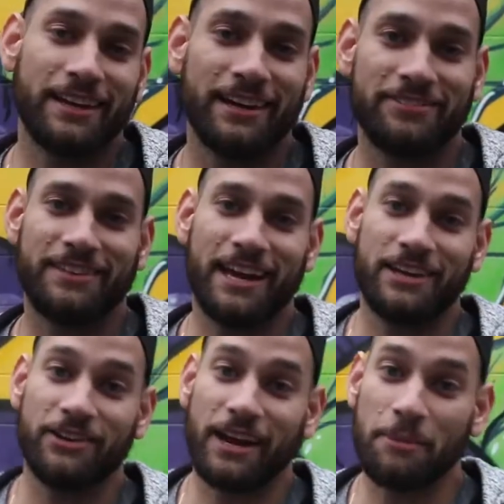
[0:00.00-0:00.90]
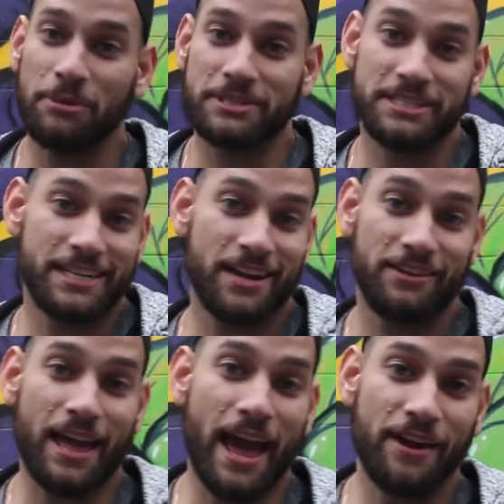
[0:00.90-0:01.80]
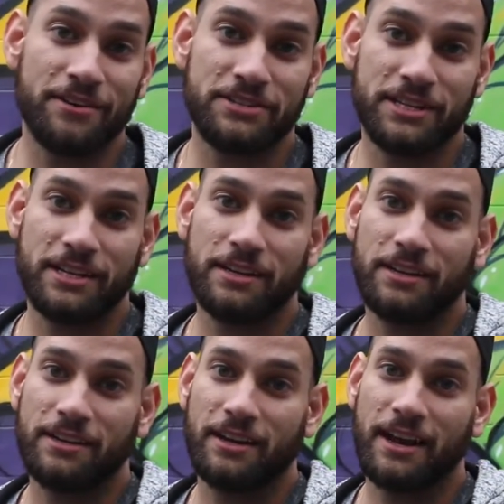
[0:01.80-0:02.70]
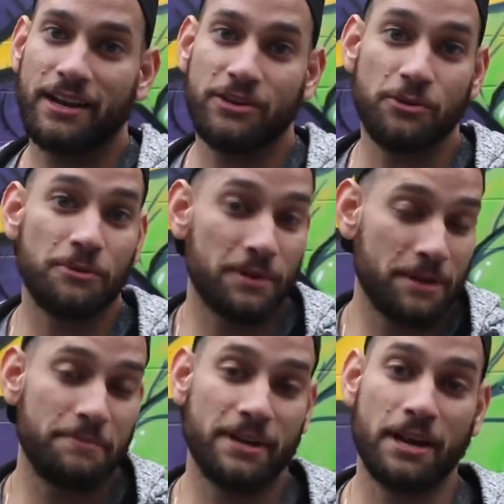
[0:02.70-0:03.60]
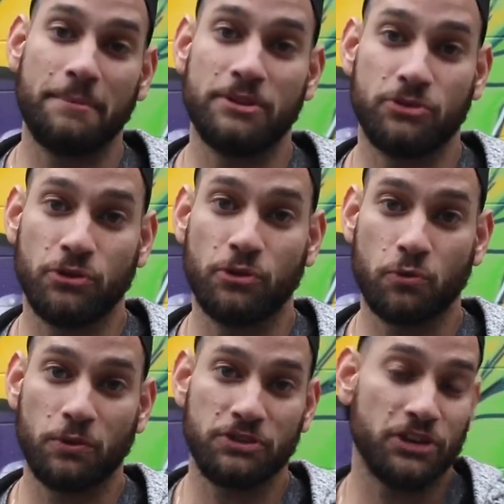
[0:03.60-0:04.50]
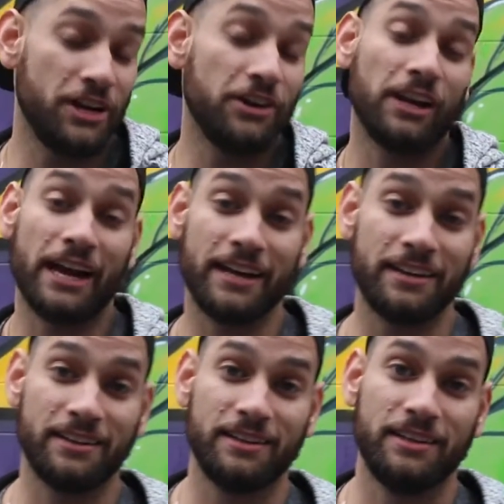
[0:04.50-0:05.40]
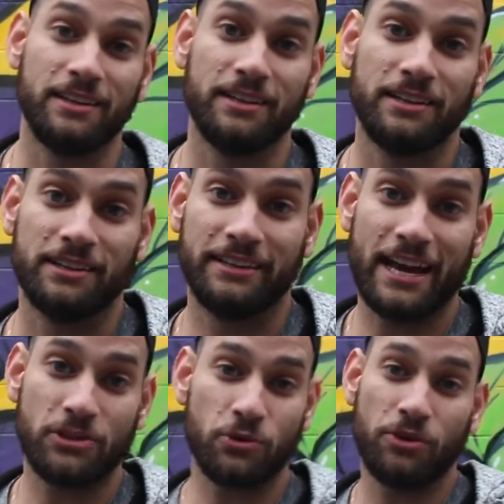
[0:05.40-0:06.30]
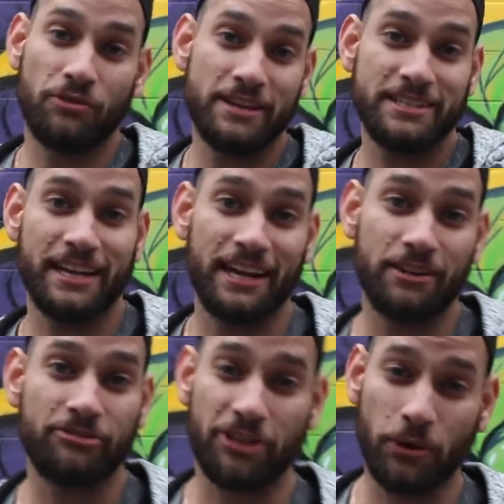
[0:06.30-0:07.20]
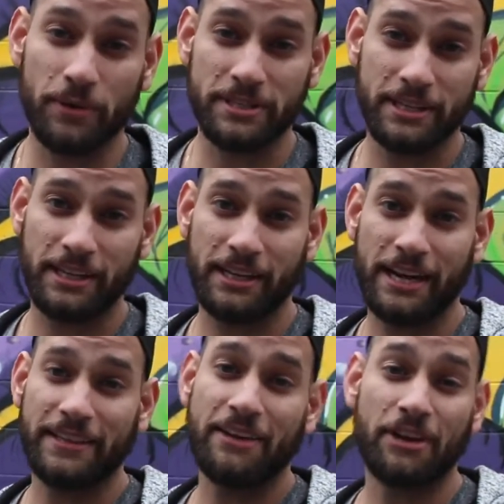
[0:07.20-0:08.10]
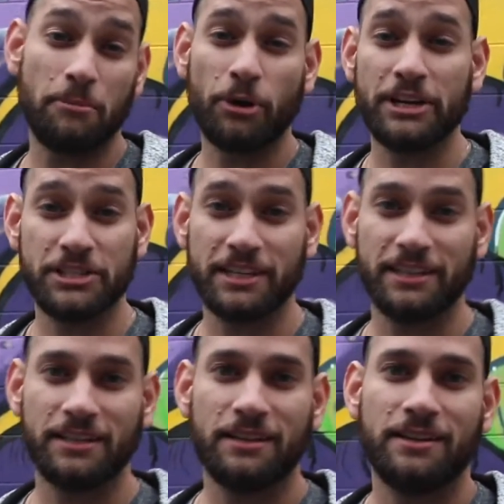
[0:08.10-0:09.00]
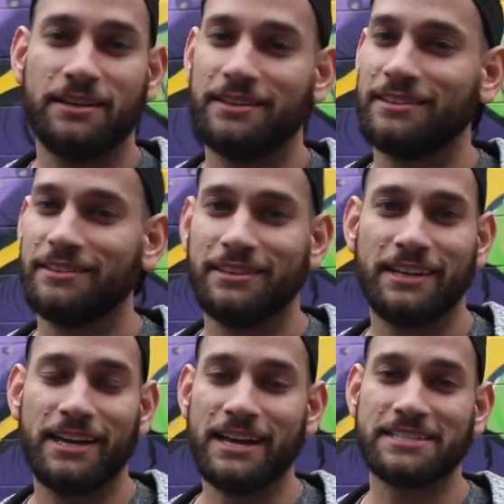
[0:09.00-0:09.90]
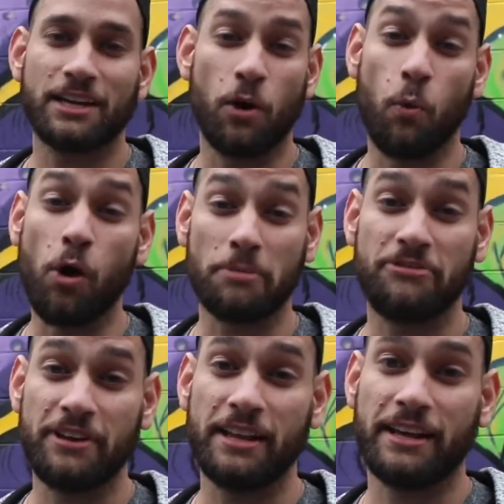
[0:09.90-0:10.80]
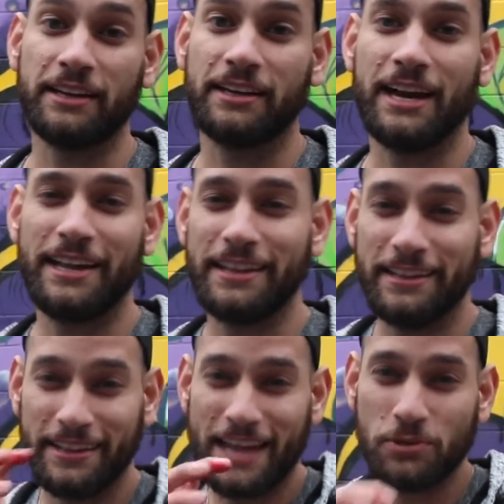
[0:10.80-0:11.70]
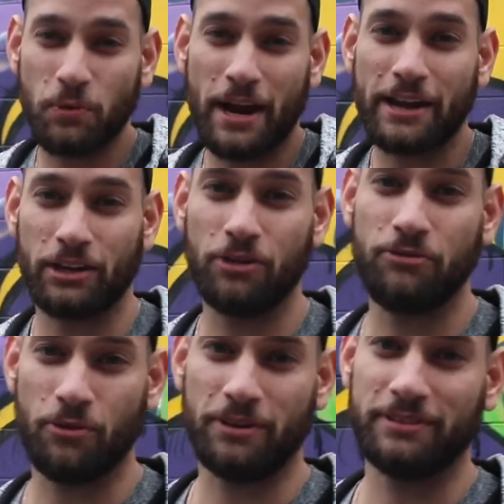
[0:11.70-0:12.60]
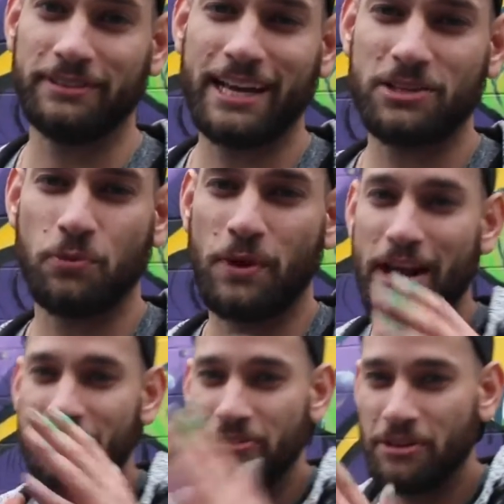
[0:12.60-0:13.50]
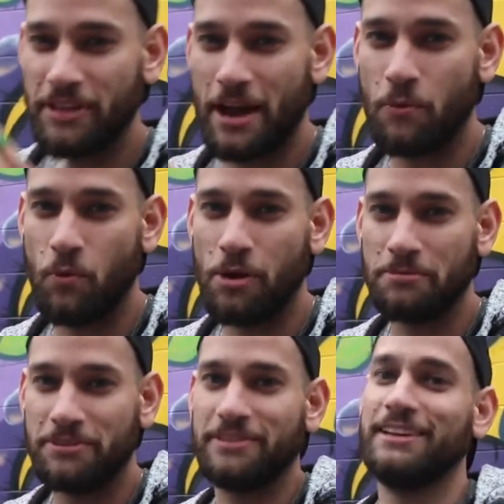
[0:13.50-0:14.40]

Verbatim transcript: gift and you're able to channel that energy and you can become in tune with your inner light, that sort of resonating frequency and that vibration, it's like a warm feeling. And that's what I go for. That's when I feel that warmth,